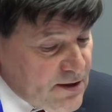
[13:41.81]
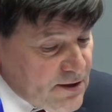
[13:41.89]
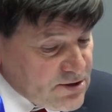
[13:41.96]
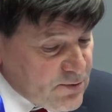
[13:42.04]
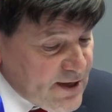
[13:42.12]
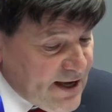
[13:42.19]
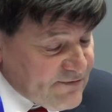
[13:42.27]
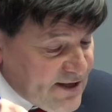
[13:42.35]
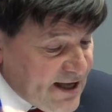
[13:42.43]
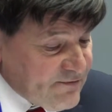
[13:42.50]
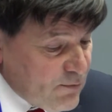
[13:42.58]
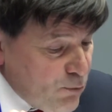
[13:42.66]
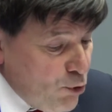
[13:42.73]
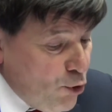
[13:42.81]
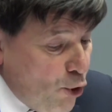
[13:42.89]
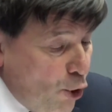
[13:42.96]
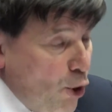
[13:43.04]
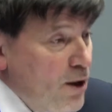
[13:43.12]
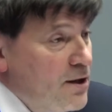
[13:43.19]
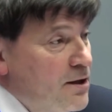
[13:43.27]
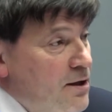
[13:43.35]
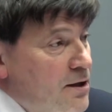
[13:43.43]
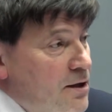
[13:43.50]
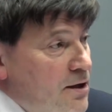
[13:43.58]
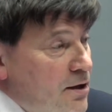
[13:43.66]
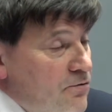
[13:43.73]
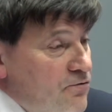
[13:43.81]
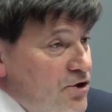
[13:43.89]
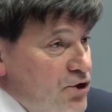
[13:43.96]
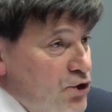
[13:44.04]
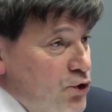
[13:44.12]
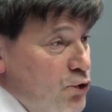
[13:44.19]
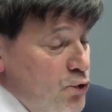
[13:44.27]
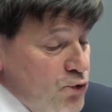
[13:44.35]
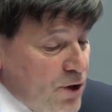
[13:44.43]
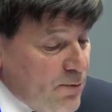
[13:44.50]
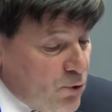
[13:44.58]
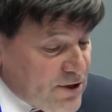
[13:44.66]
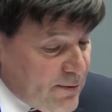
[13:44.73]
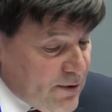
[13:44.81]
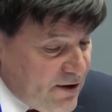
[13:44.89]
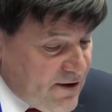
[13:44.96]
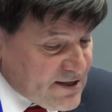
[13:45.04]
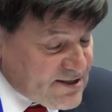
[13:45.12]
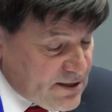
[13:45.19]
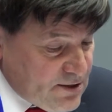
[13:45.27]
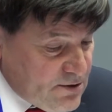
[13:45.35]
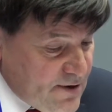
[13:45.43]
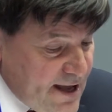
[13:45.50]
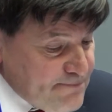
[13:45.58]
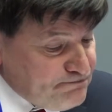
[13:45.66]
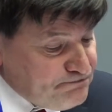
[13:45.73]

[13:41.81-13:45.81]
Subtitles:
So we have to have a more renewed, a more democratic UN.